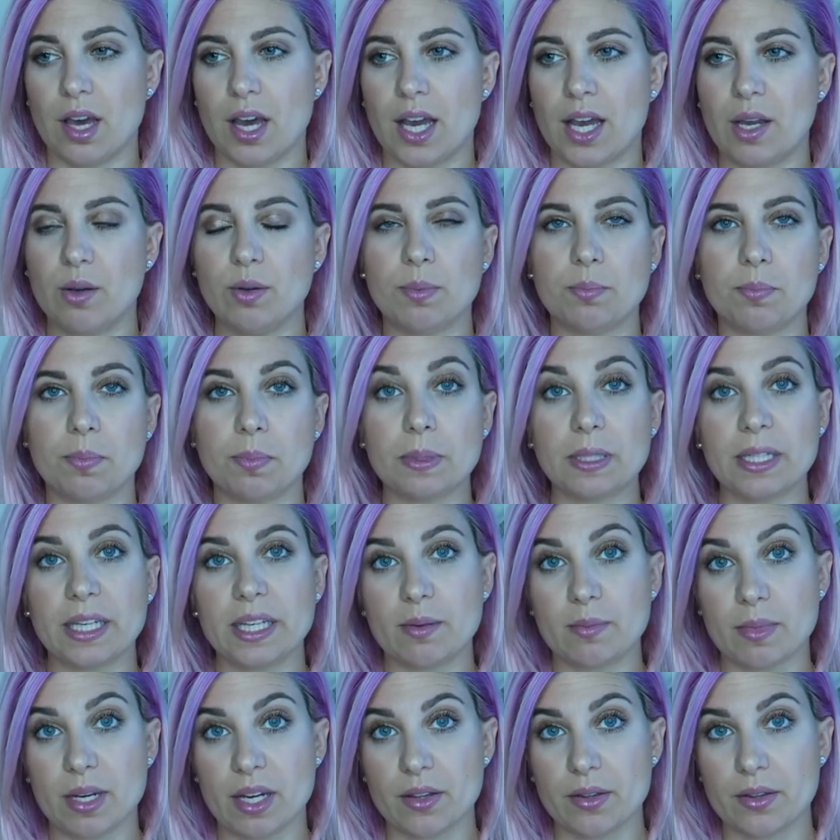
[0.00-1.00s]
I would
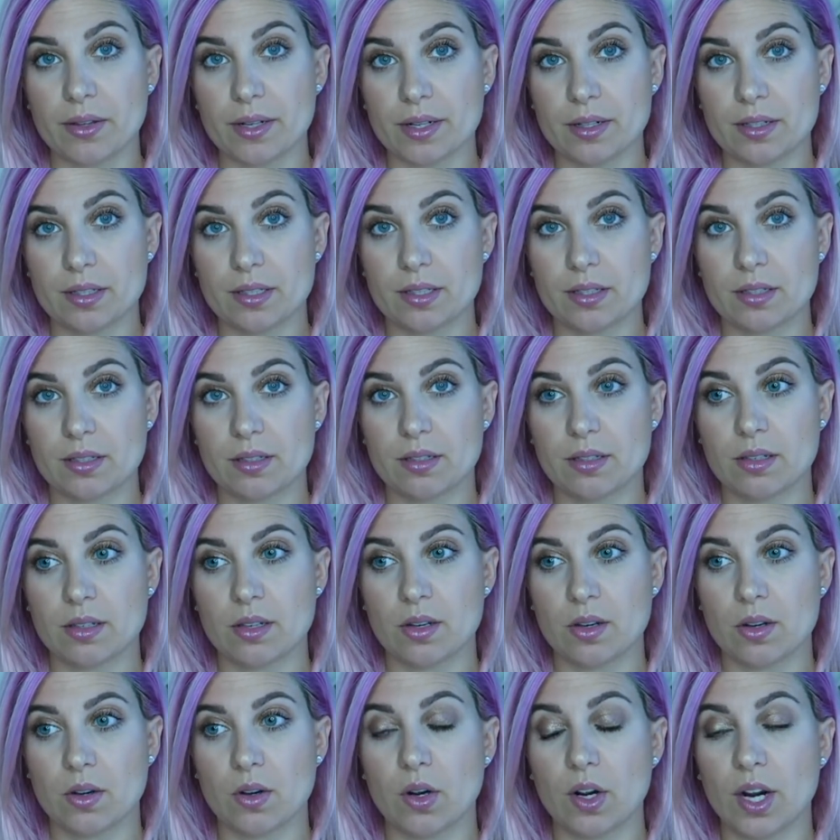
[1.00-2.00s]
blame others,
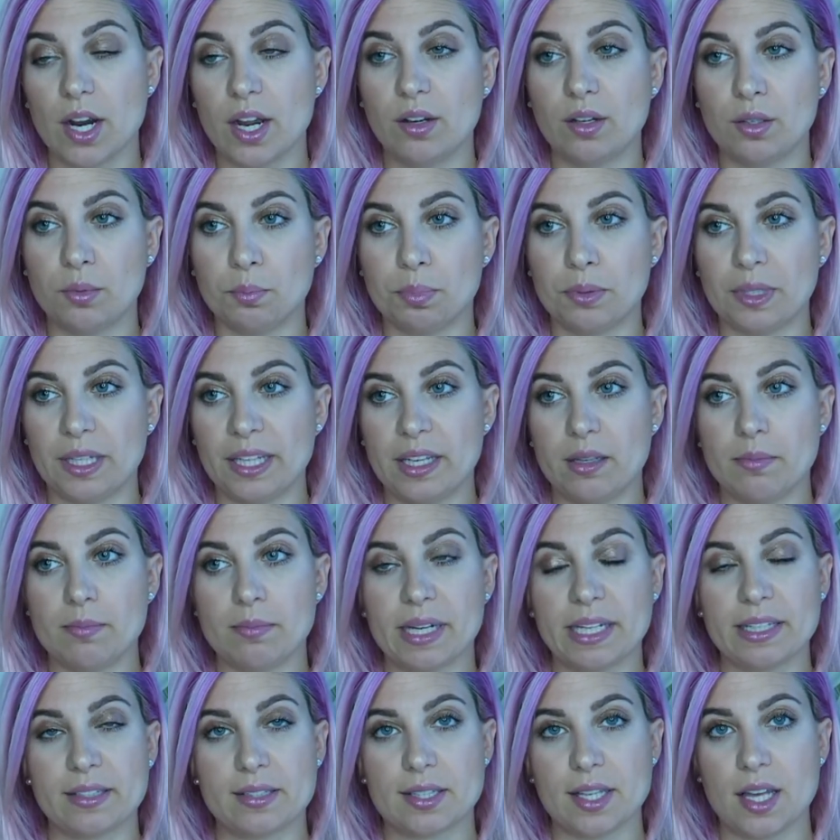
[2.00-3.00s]
or I would blame
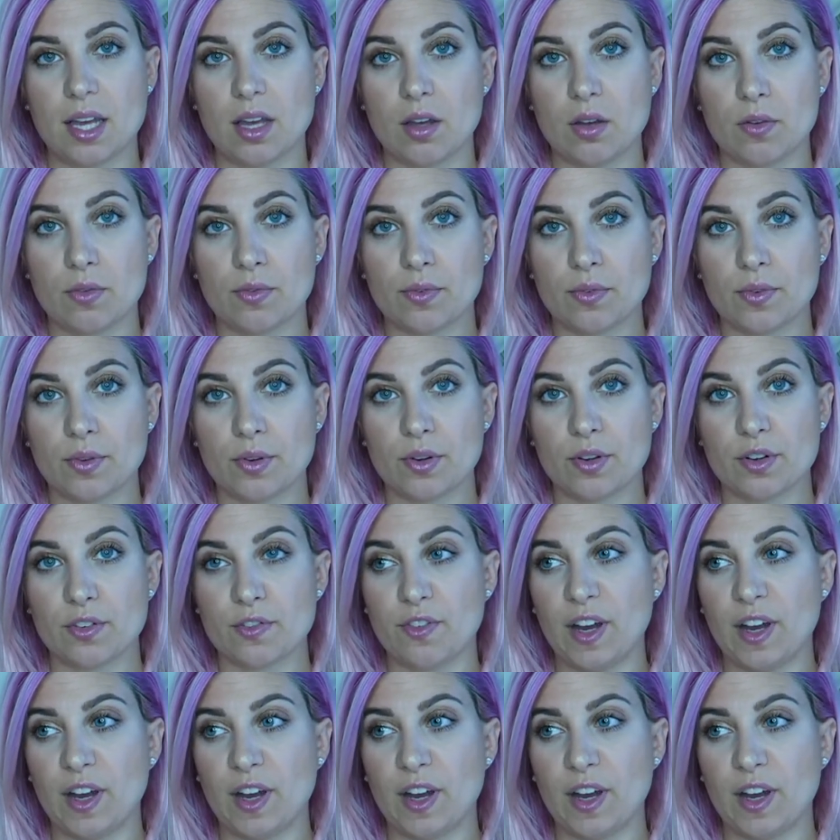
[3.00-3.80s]
myself, or